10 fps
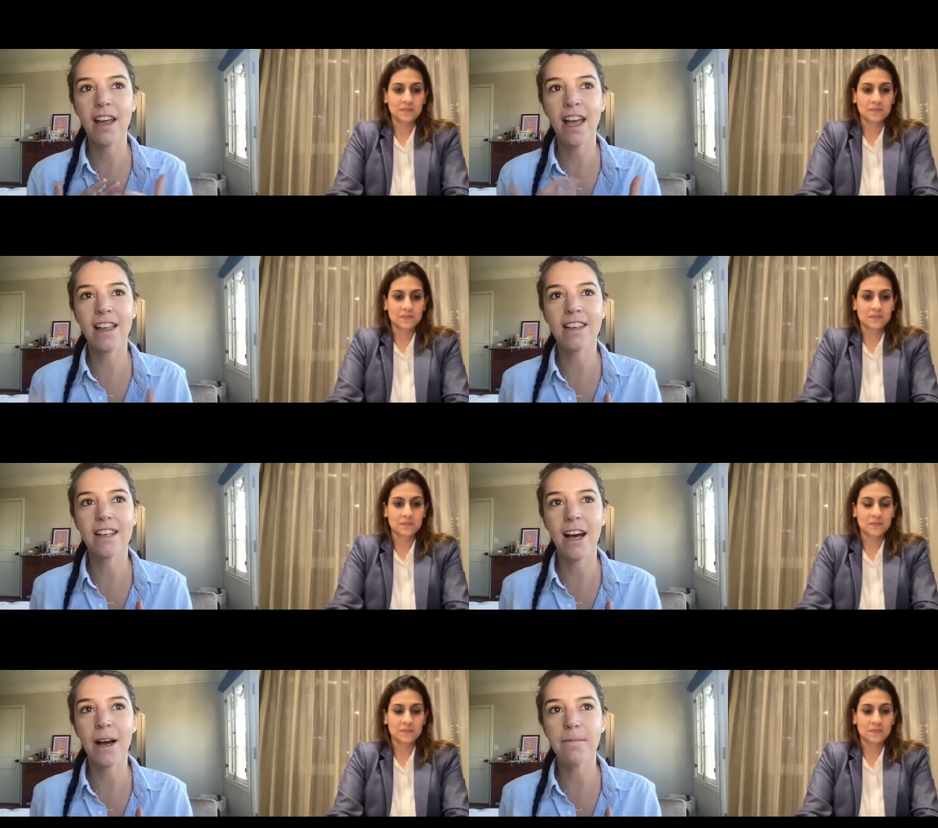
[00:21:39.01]
Speaker 1: And
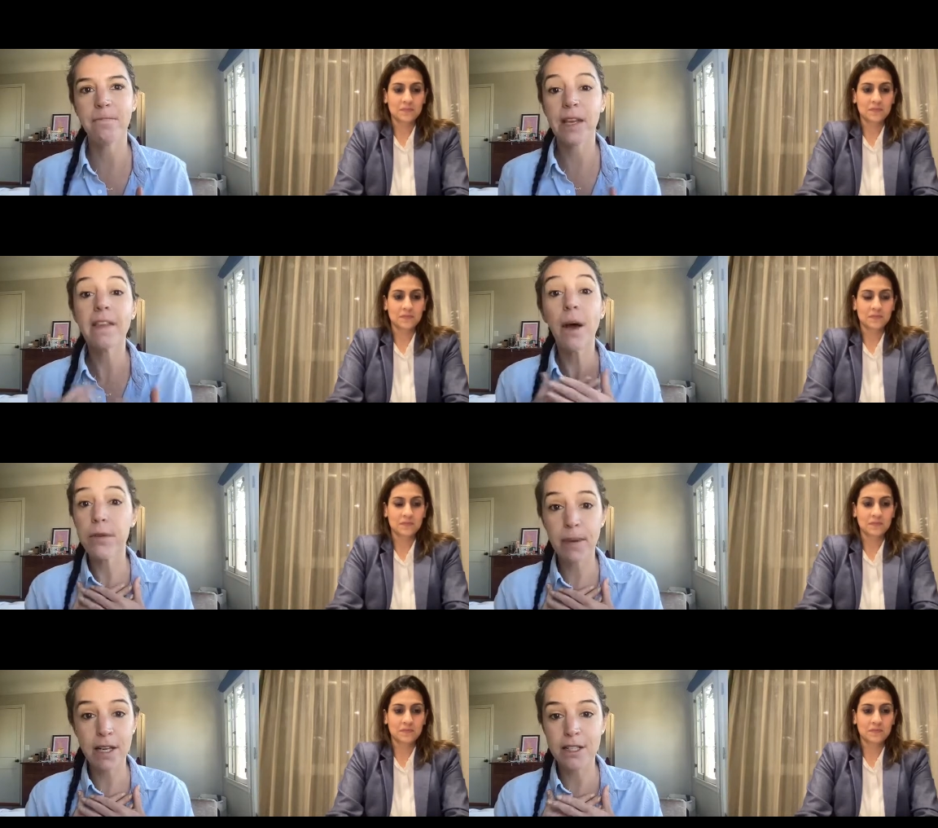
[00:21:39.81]
that was
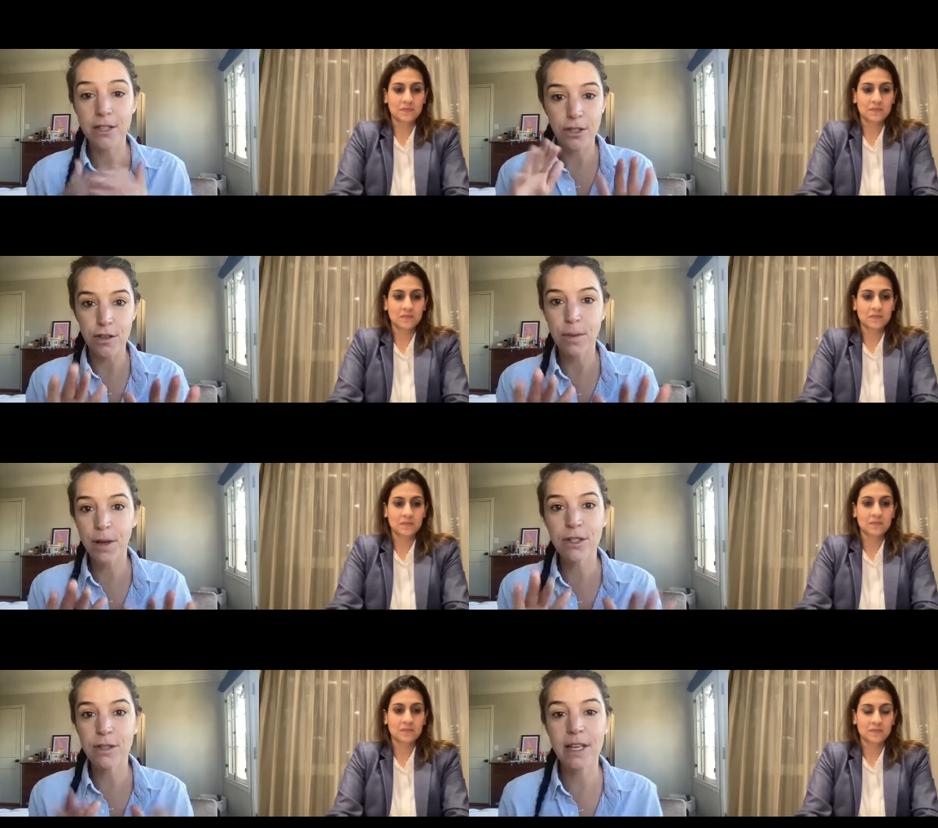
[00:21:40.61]
my decision. If
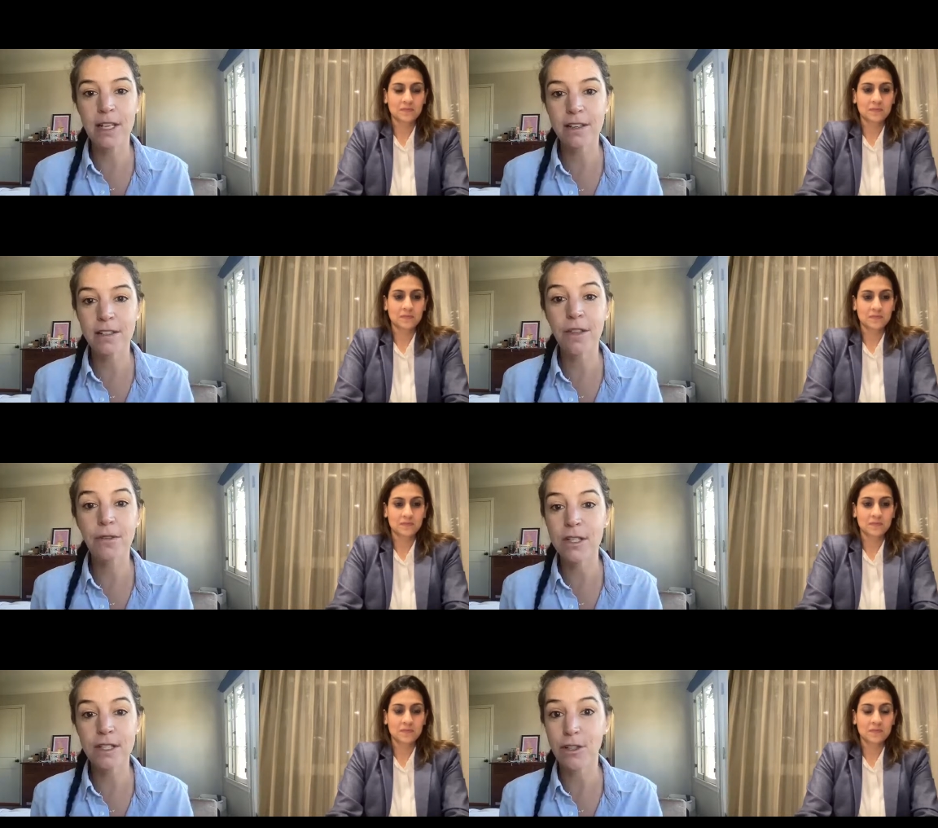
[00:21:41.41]
parents make another
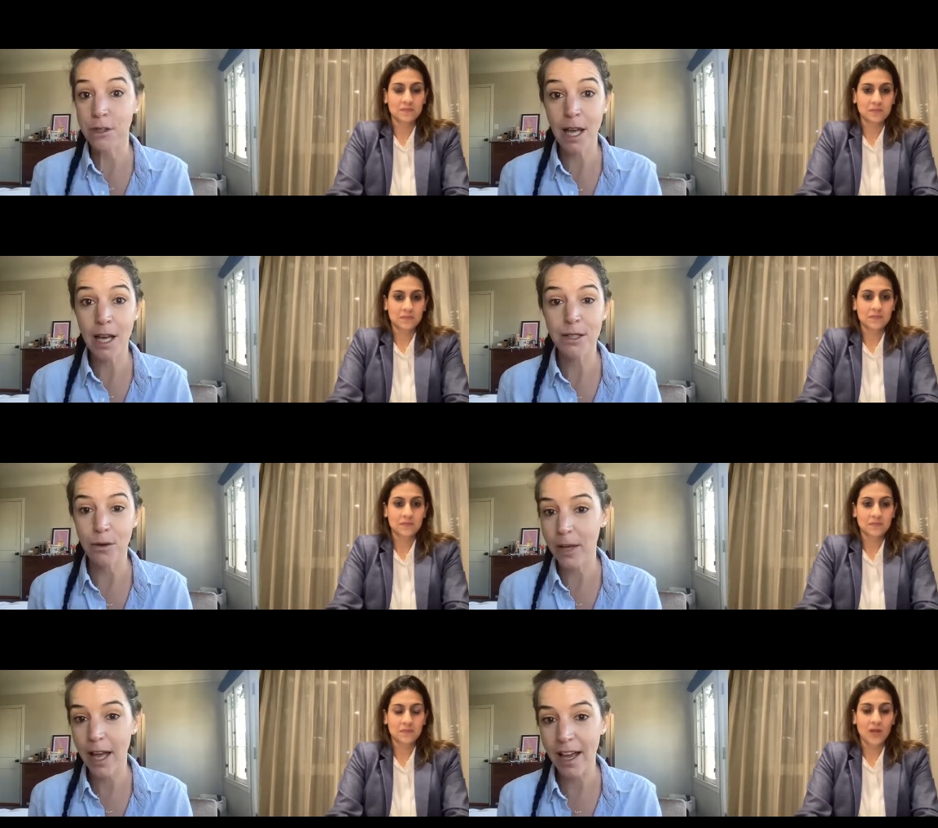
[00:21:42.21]
decision, that is
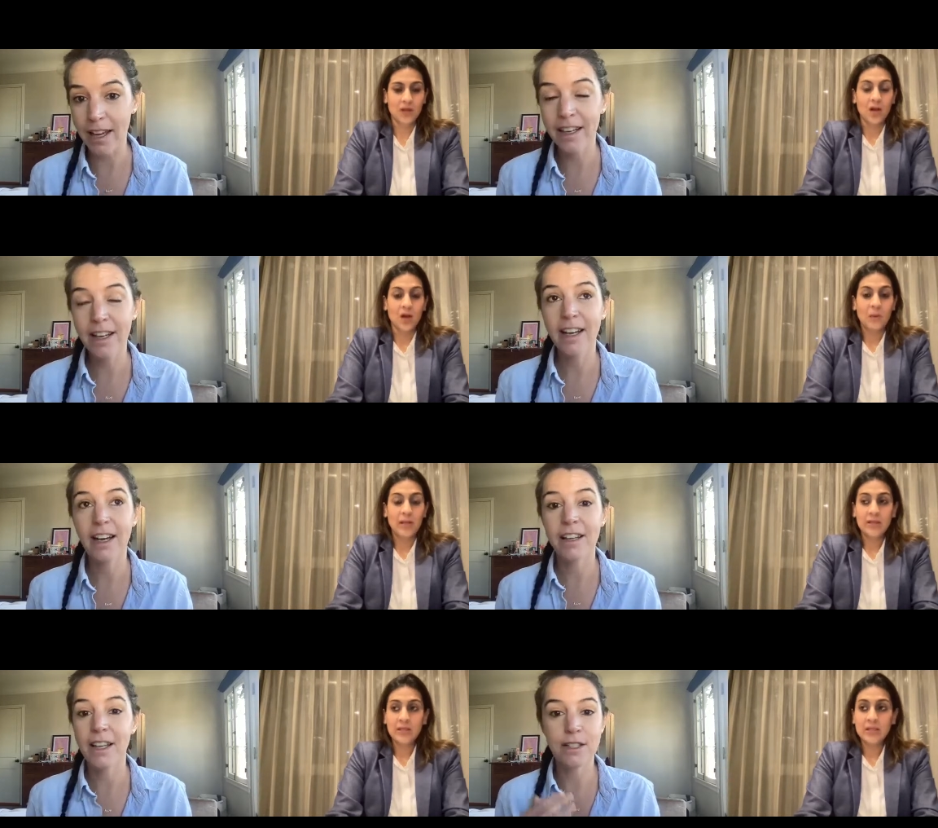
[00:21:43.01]
okay.
Speaker 2: But
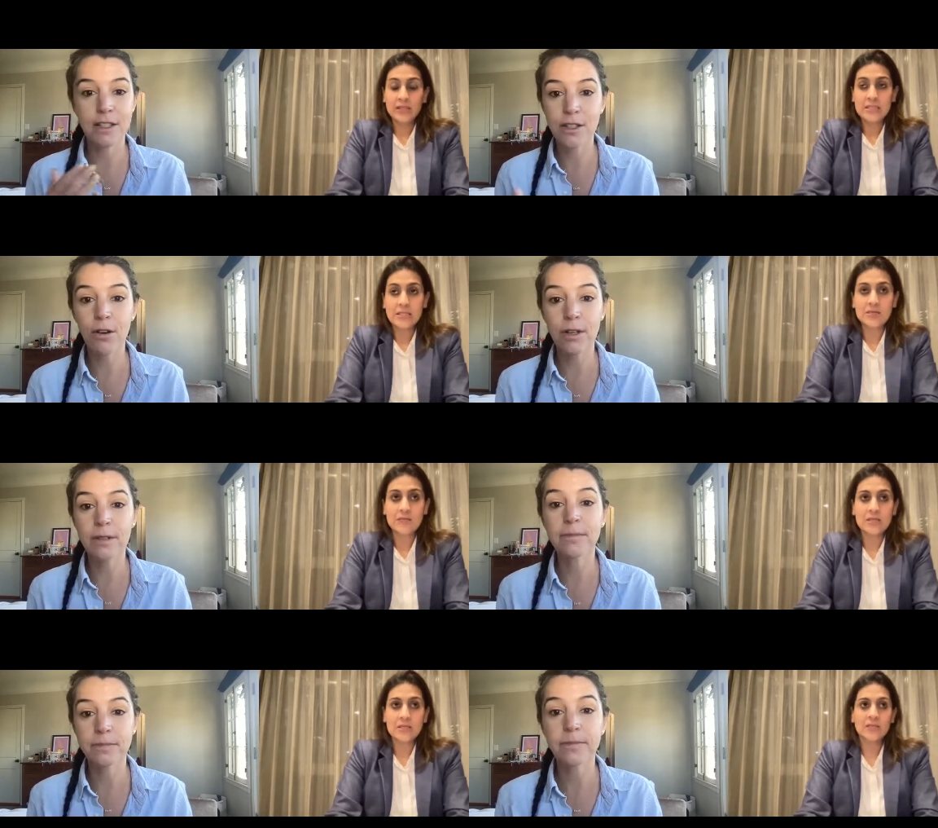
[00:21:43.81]
I think
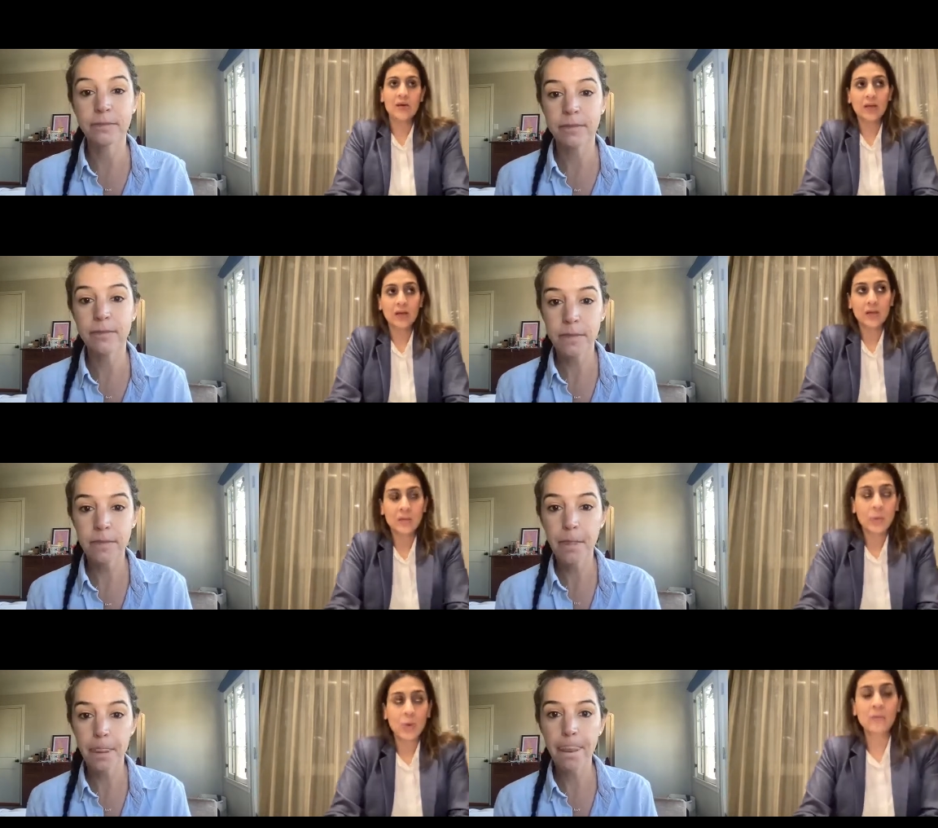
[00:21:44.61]
this is very an
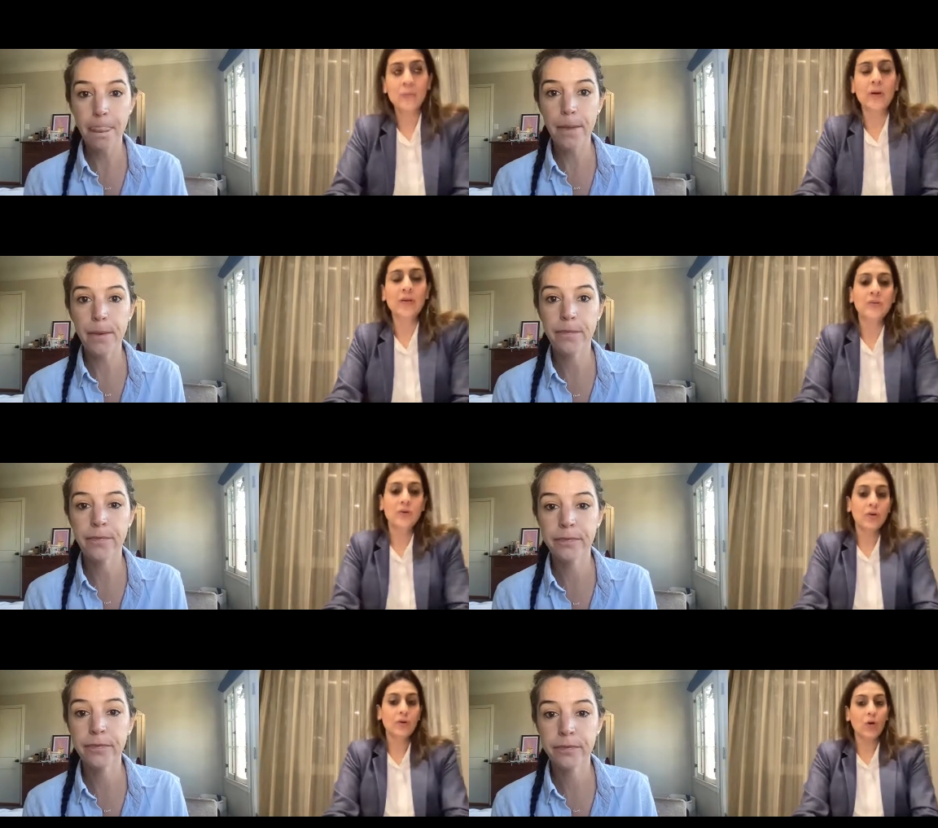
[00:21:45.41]
important point
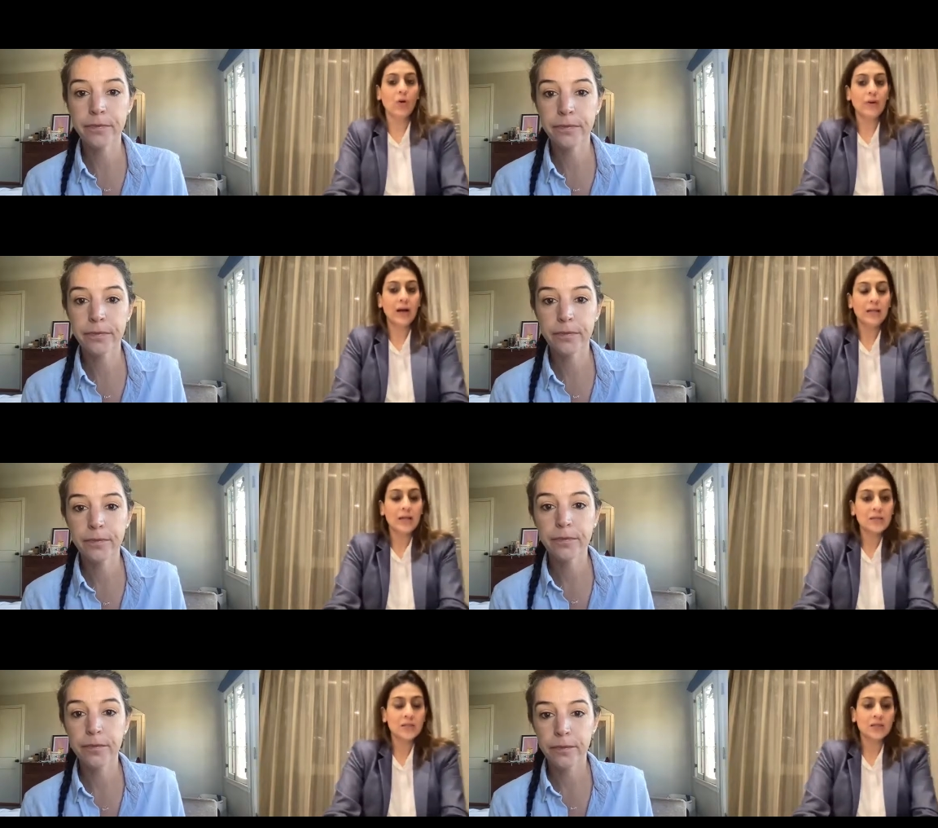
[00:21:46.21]
here of
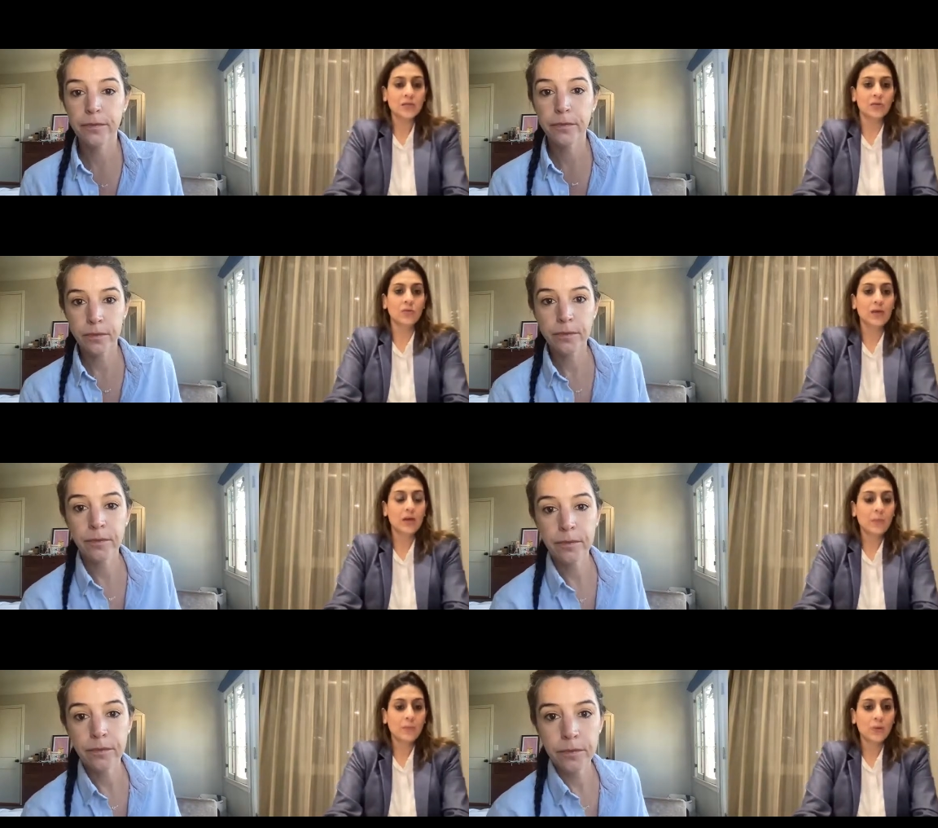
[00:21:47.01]
highlighting, you know, there
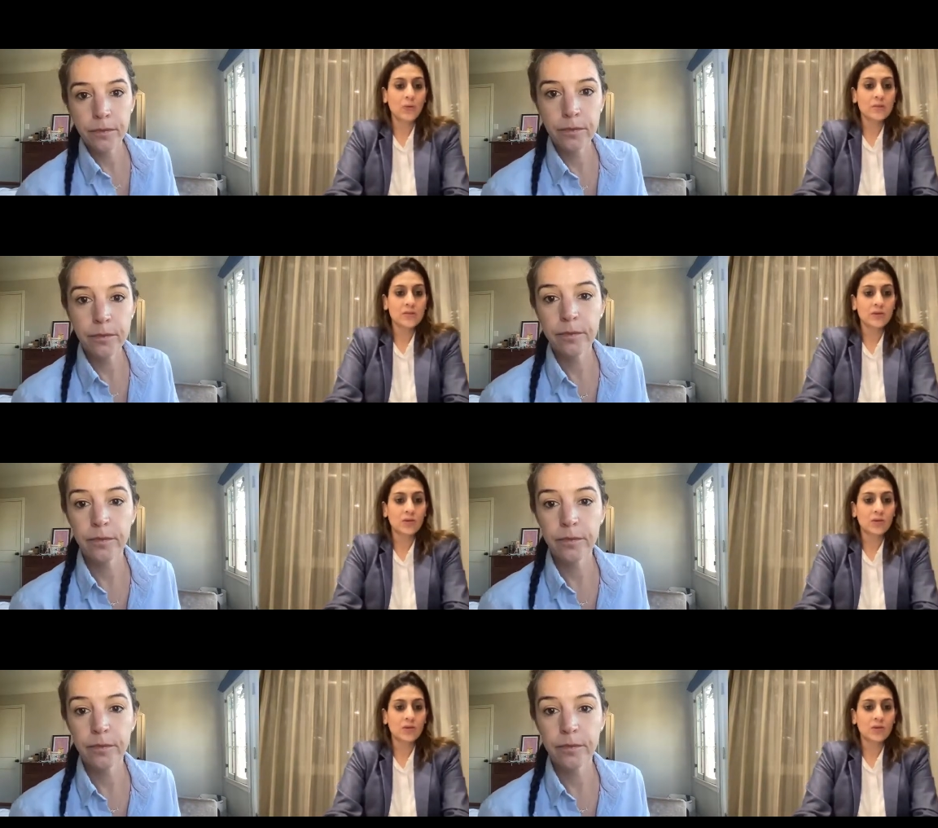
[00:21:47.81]
are pros and